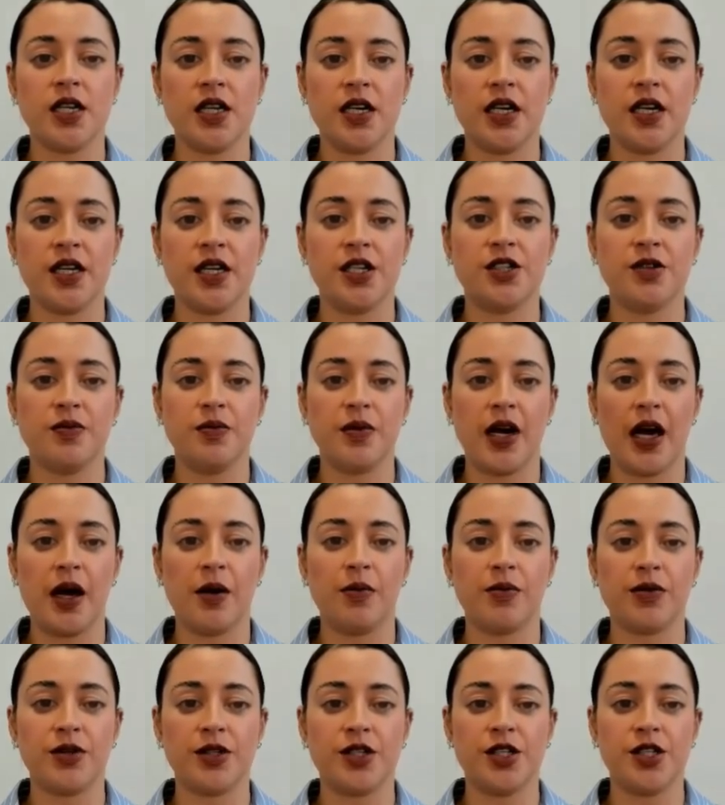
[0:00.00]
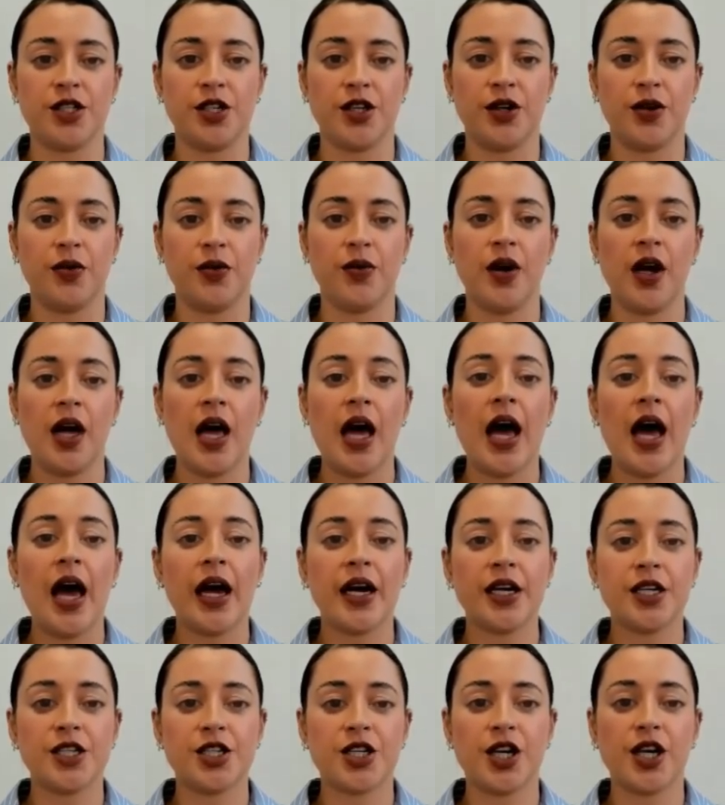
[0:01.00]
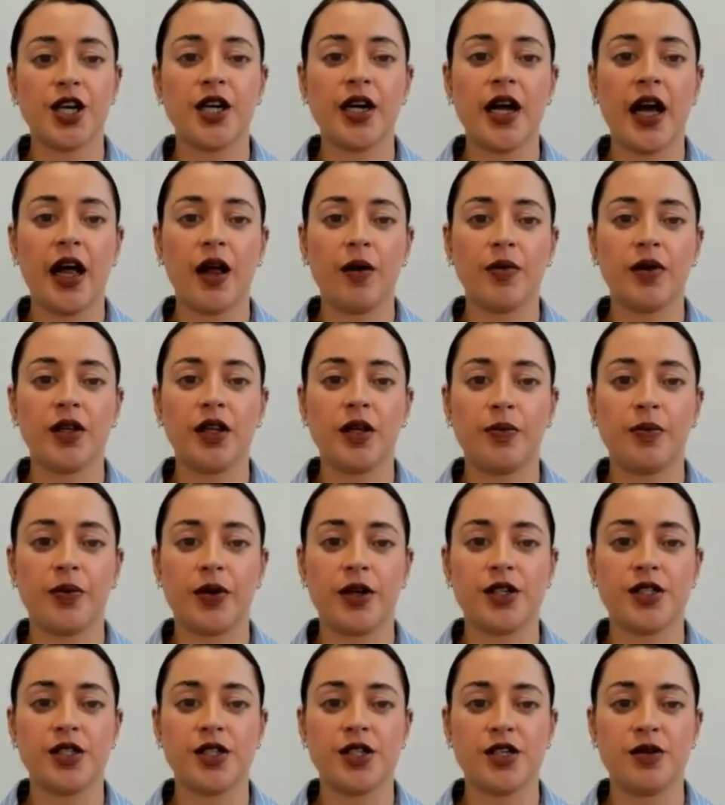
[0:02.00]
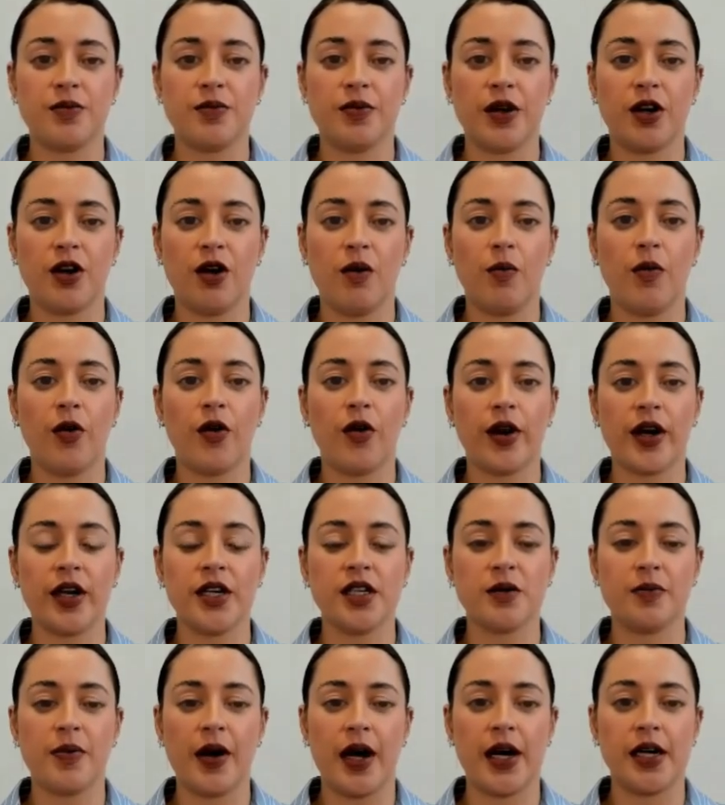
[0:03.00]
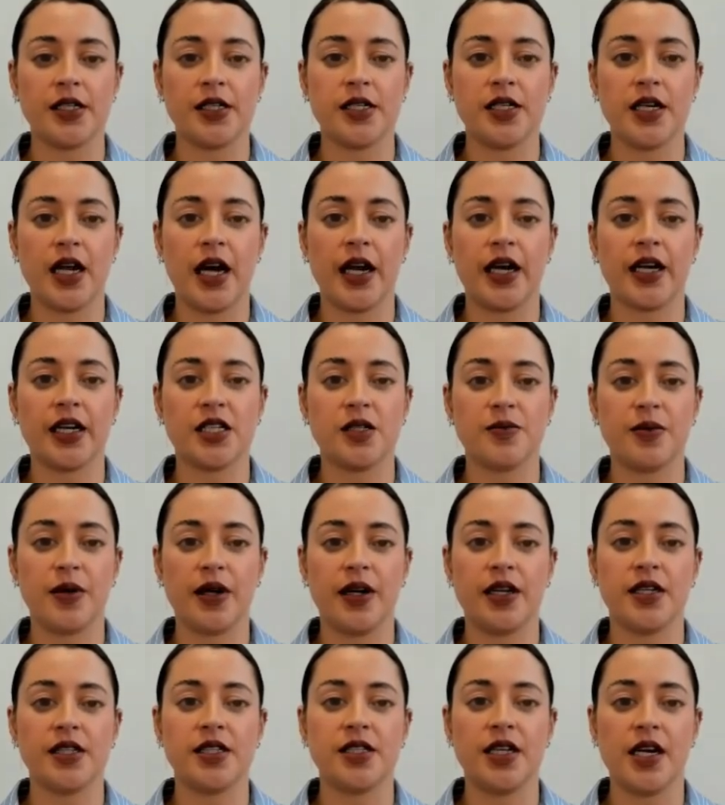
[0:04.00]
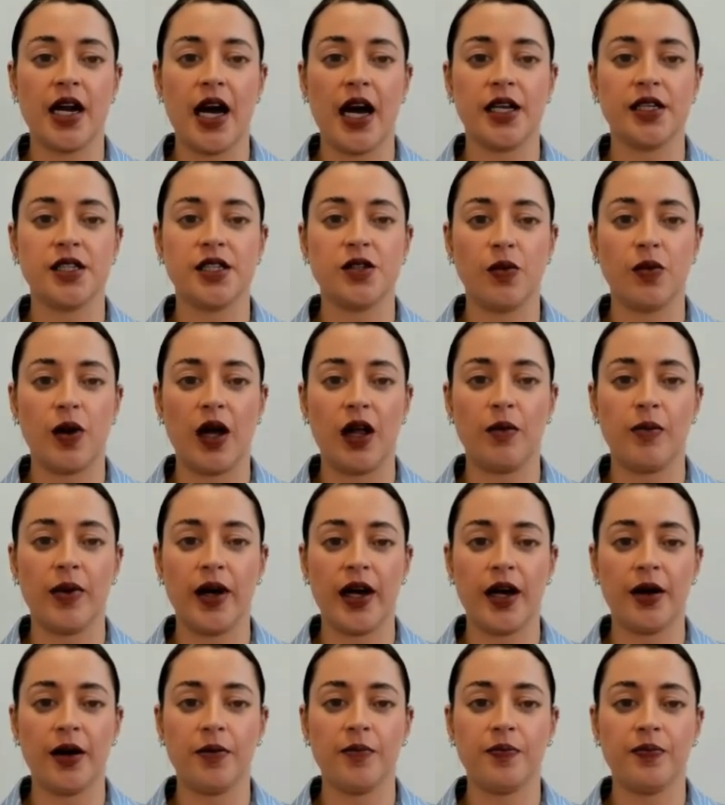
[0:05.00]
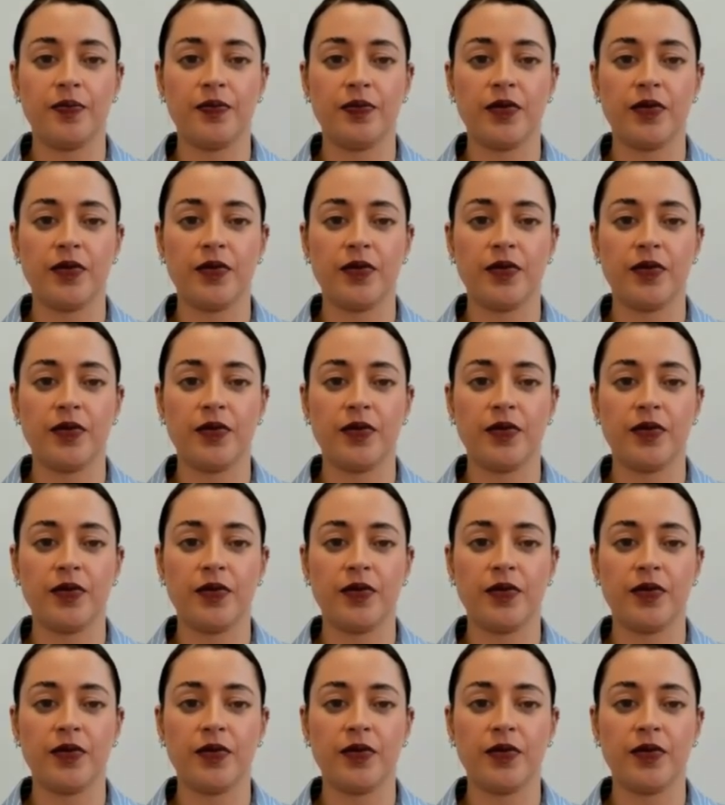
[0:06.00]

and need to be able to do, in turn helping the person to become more independent and experience enhanced well-being.